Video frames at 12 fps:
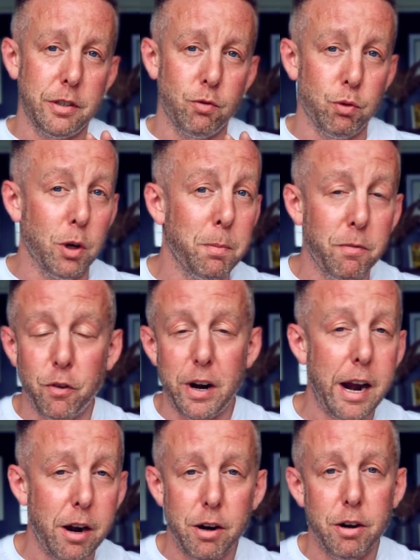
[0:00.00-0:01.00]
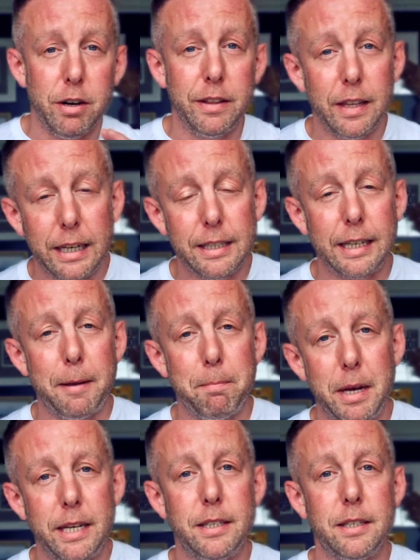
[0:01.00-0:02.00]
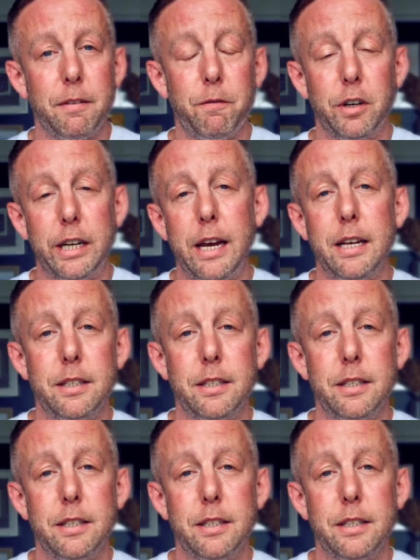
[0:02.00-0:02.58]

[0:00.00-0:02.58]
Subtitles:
room for error and things to get missed and for guests